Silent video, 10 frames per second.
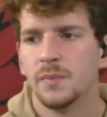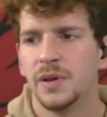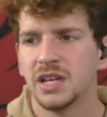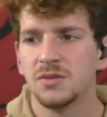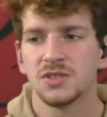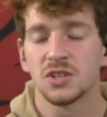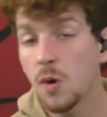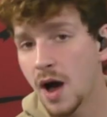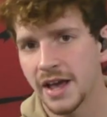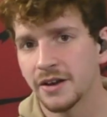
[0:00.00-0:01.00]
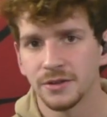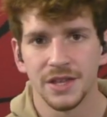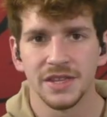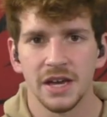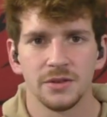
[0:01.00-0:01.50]
But he was quieter
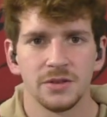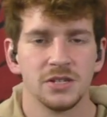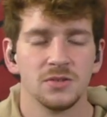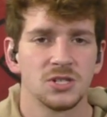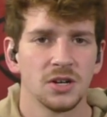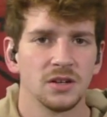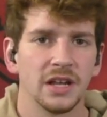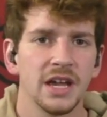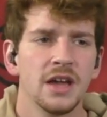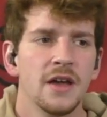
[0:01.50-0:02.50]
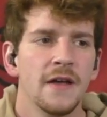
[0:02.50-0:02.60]
than the other two, certainly.